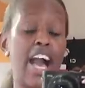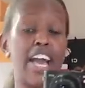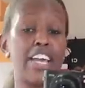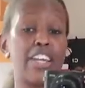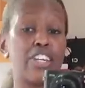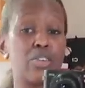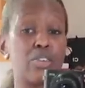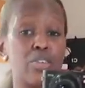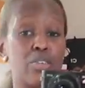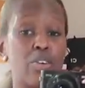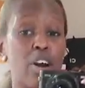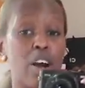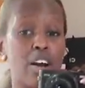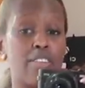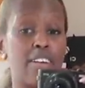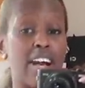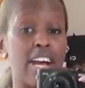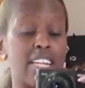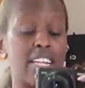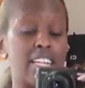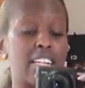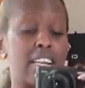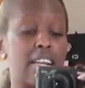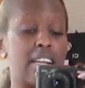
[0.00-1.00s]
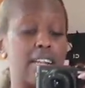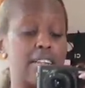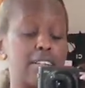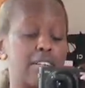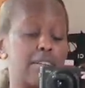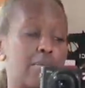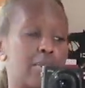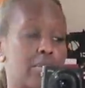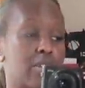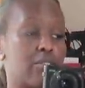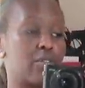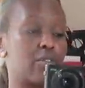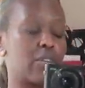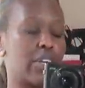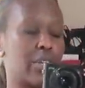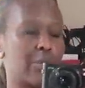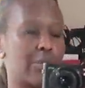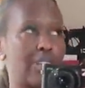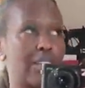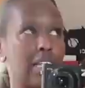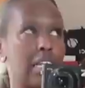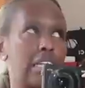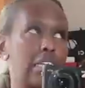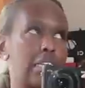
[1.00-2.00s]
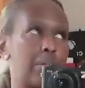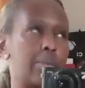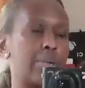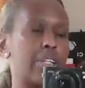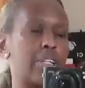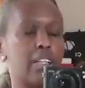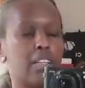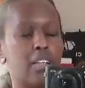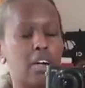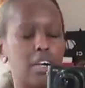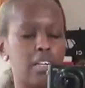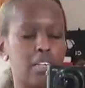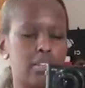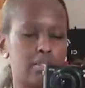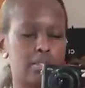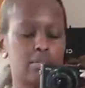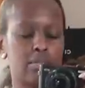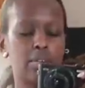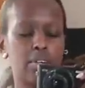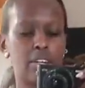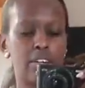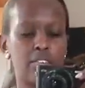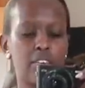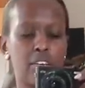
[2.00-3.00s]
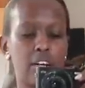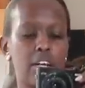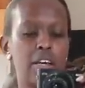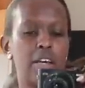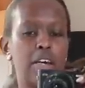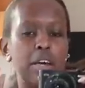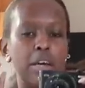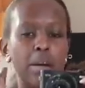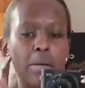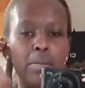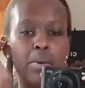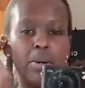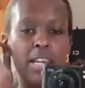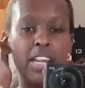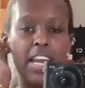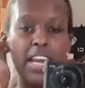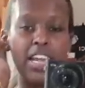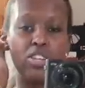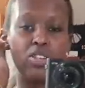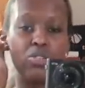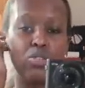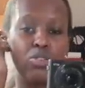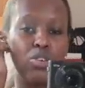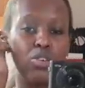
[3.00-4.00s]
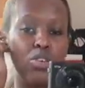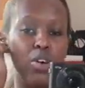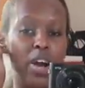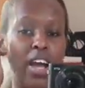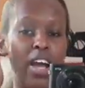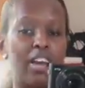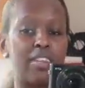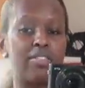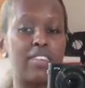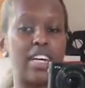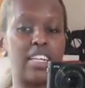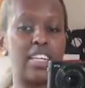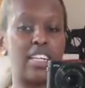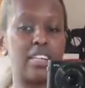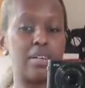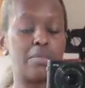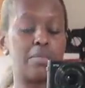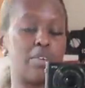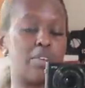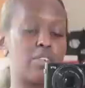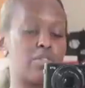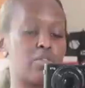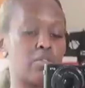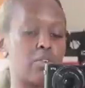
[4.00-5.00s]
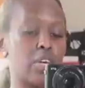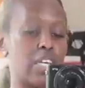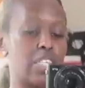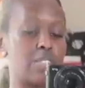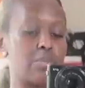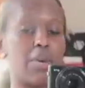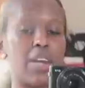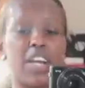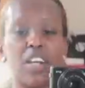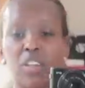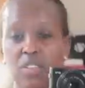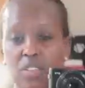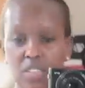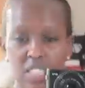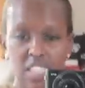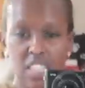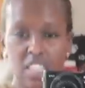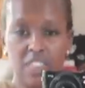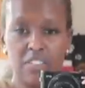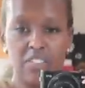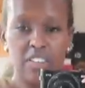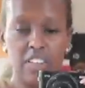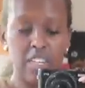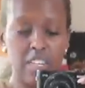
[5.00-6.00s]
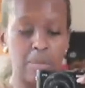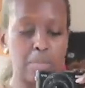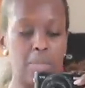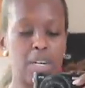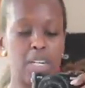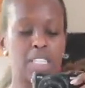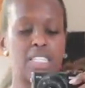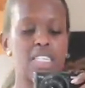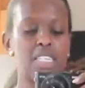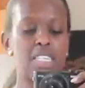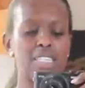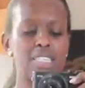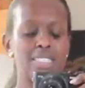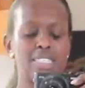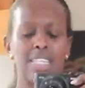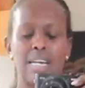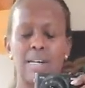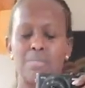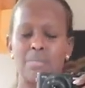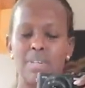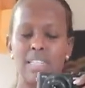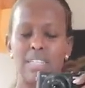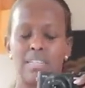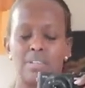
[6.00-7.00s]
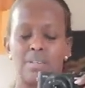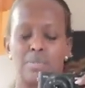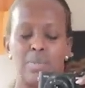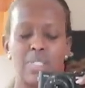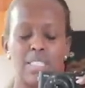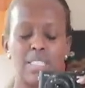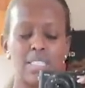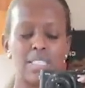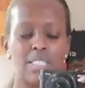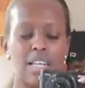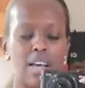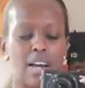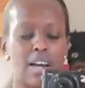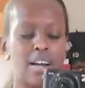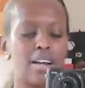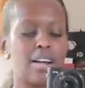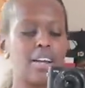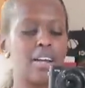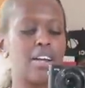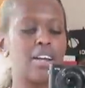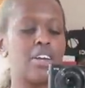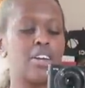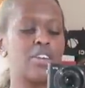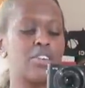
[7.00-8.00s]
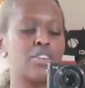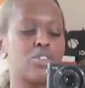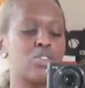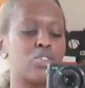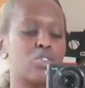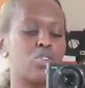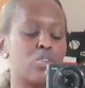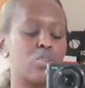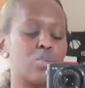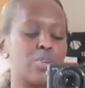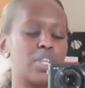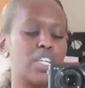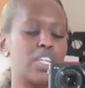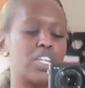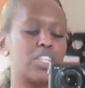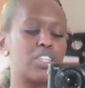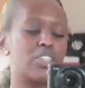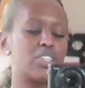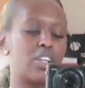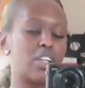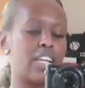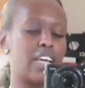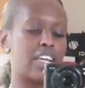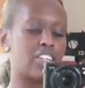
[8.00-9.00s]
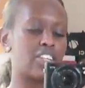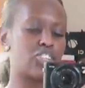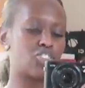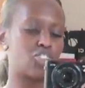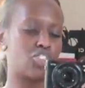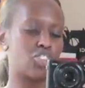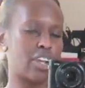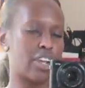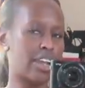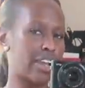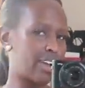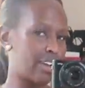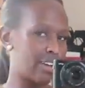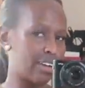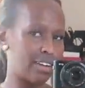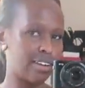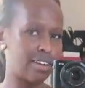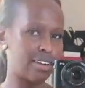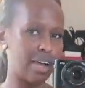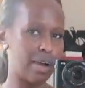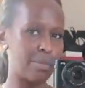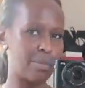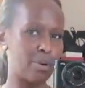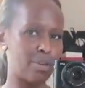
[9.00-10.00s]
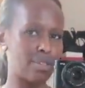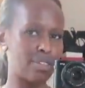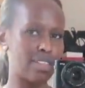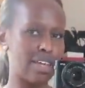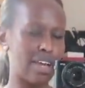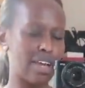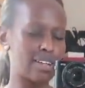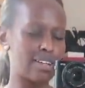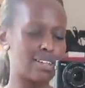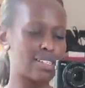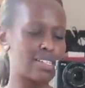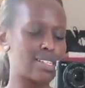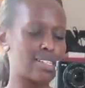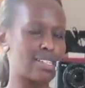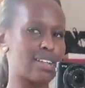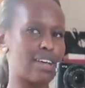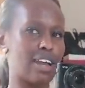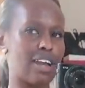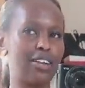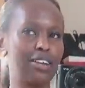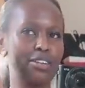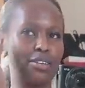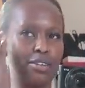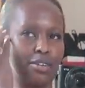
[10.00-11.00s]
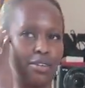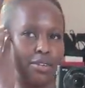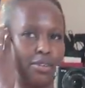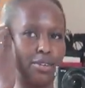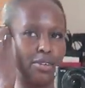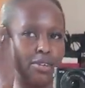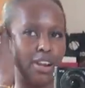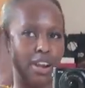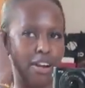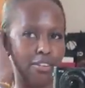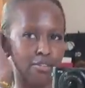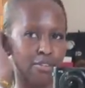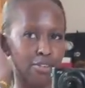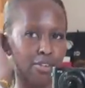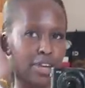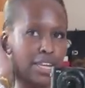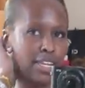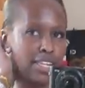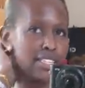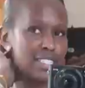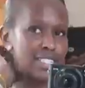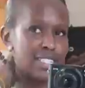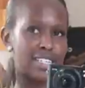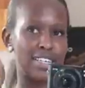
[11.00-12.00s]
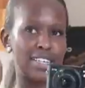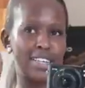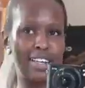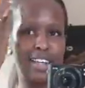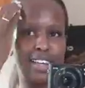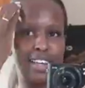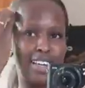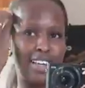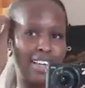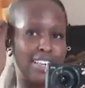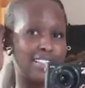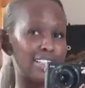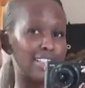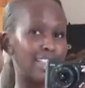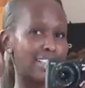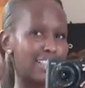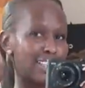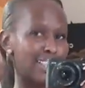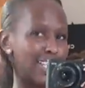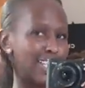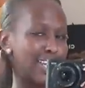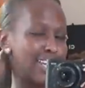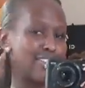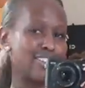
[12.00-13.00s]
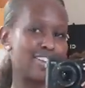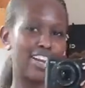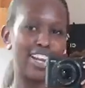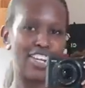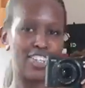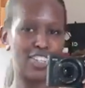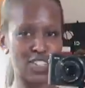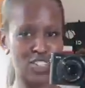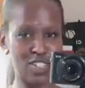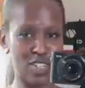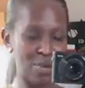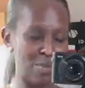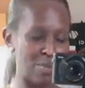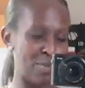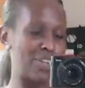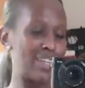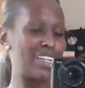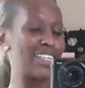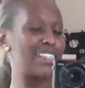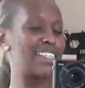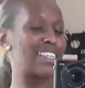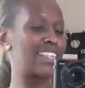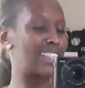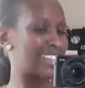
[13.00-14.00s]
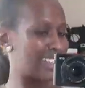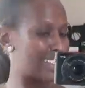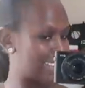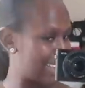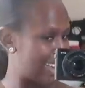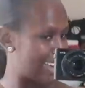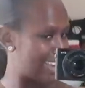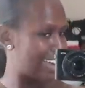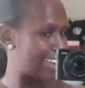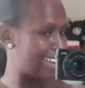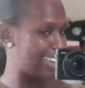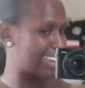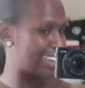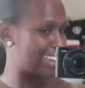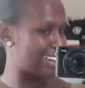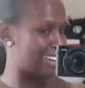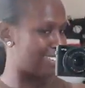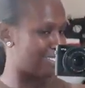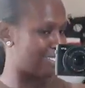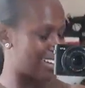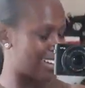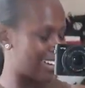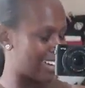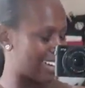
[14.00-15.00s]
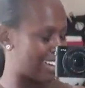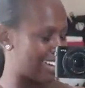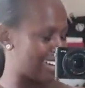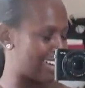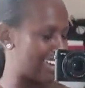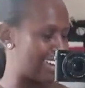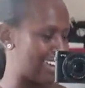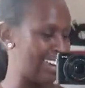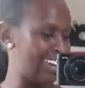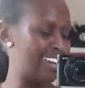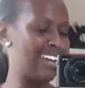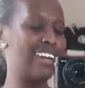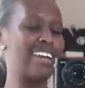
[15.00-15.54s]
I do know I've added a little bit of weight. Well, a little bit, a lot, whatever. But I do know I have added a bit of weight. My clothes still fit, but some are a little bit snug. So we need to like check up on that. I know, love weight. It's a thing. Relationship weight is a thing, okay?